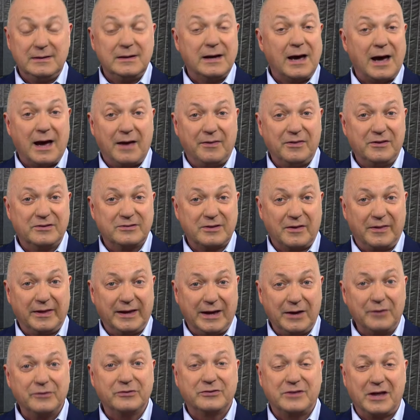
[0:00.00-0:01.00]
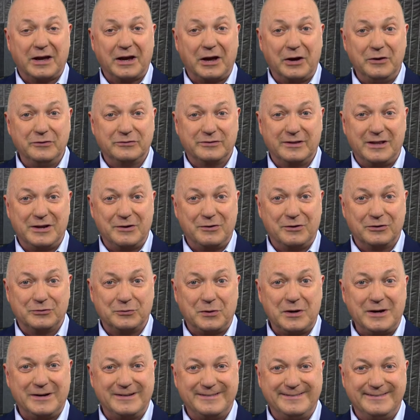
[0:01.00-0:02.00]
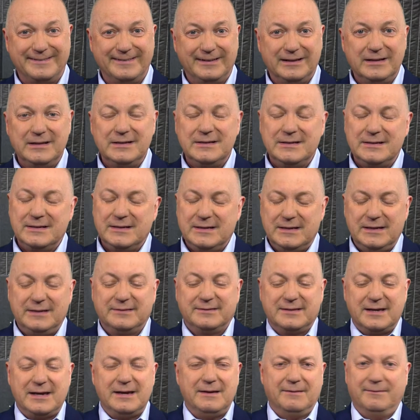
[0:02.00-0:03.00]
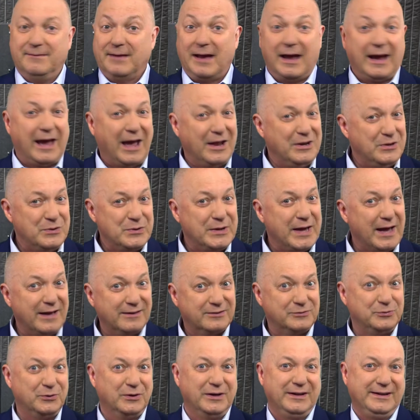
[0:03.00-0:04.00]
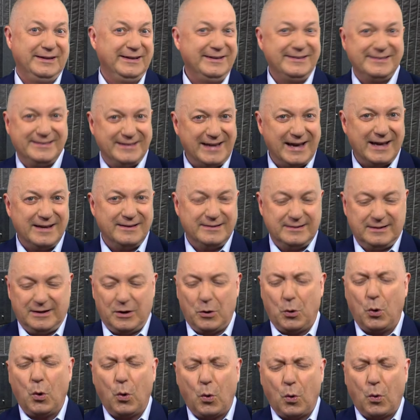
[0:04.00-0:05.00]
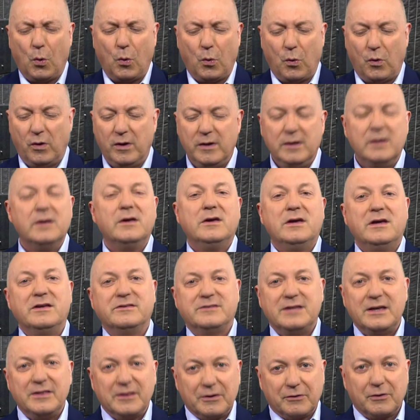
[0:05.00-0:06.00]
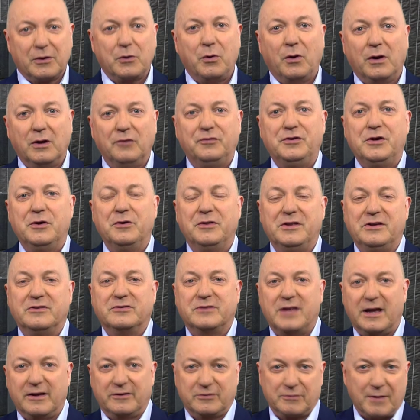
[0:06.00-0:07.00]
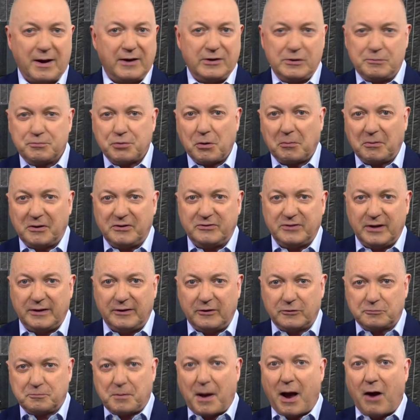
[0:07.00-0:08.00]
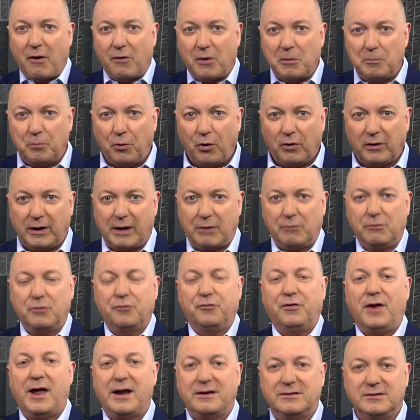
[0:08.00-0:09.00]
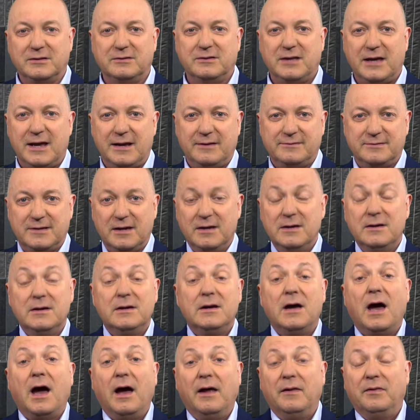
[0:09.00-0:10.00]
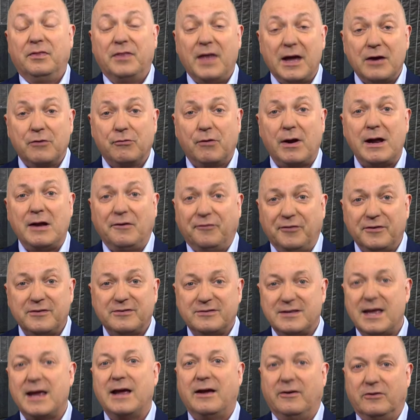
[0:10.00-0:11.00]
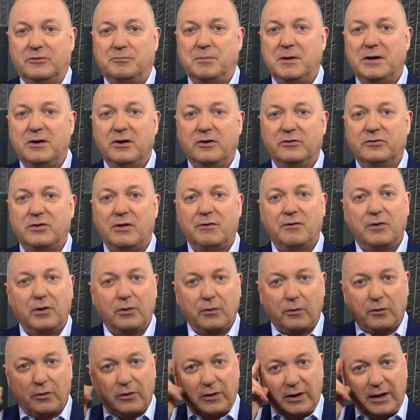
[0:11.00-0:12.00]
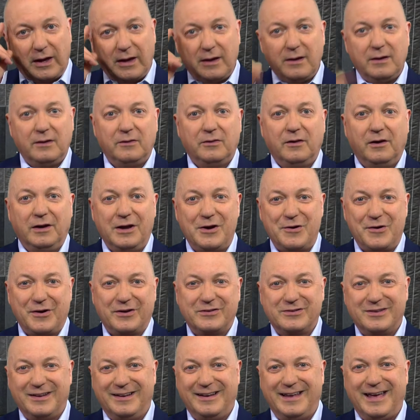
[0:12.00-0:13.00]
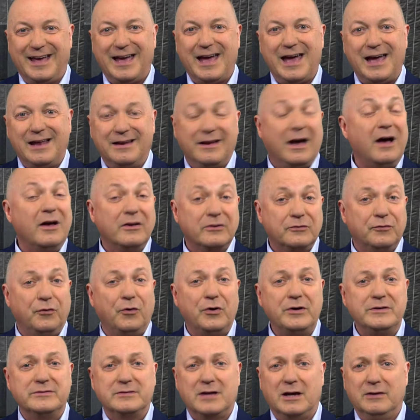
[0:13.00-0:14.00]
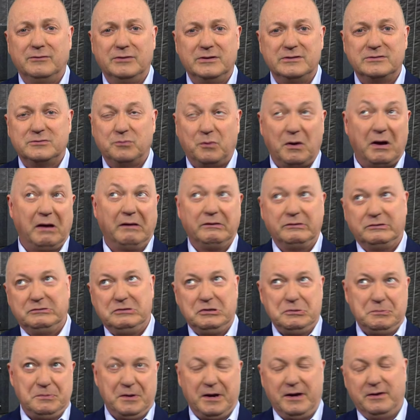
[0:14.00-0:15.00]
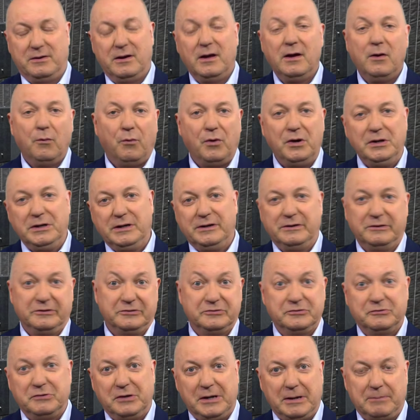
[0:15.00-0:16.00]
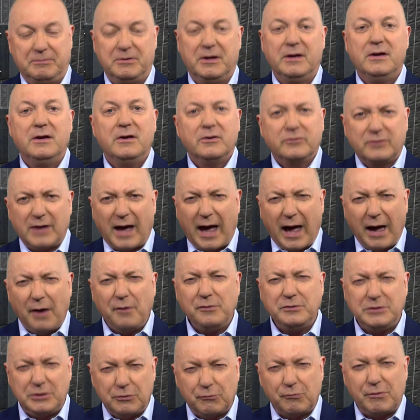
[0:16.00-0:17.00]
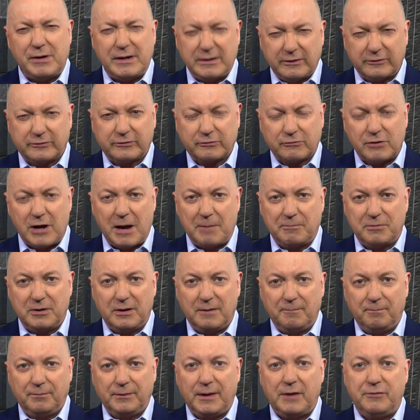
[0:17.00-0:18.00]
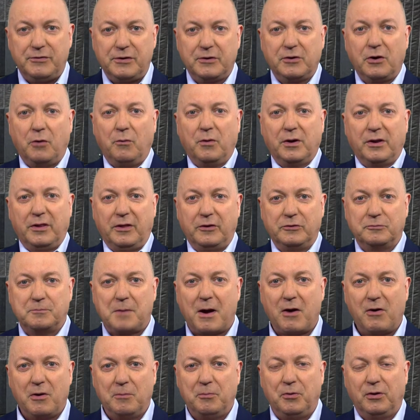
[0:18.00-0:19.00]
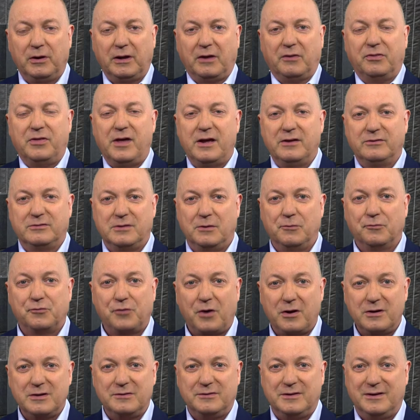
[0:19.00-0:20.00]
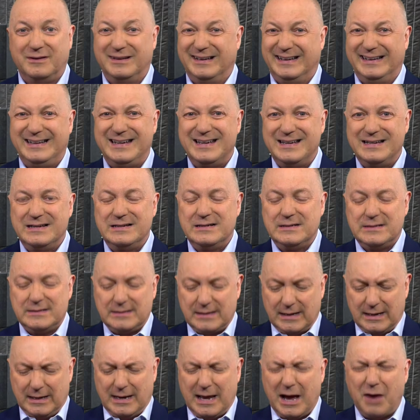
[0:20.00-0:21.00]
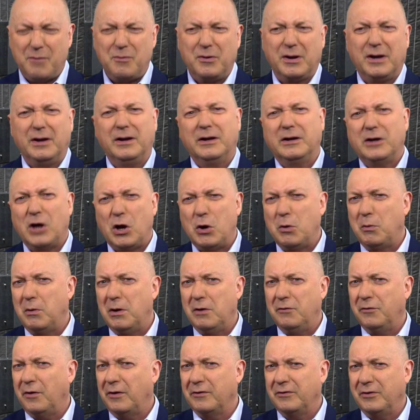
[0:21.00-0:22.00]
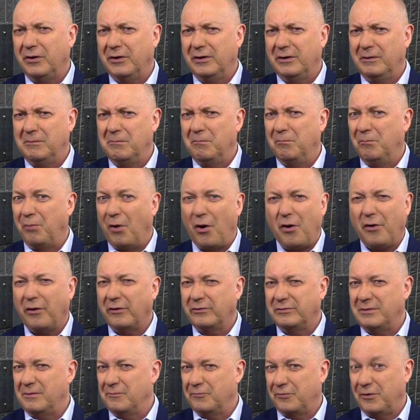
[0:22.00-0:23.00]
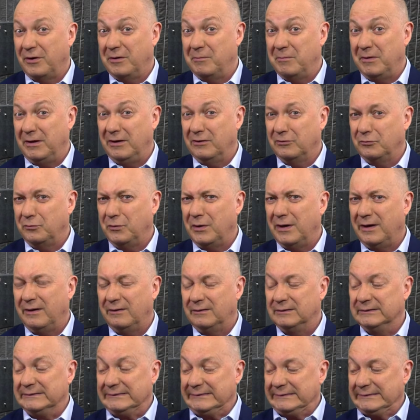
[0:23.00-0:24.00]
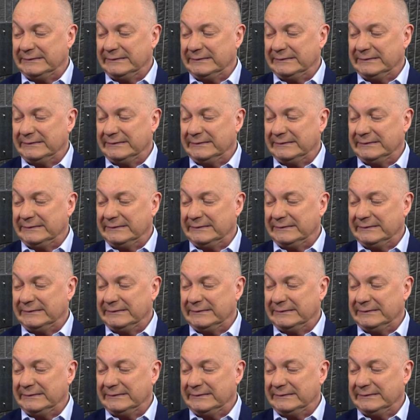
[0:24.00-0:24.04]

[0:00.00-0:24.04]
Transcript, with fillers: And there's something else that goes in there as well. You see, can you guess what it is yet? Oh, you see, there are quite a few of these things around. You've probably seen those parabolic reflector things, and they're great for singers because they've got all the, the lyrics in their head. Us voiceovers, we're stupid. We need a script. So, how do you read a script if you've got one of those parabolic things in front of you, eh? And how am I going to cope if I've got a box in front of me as well?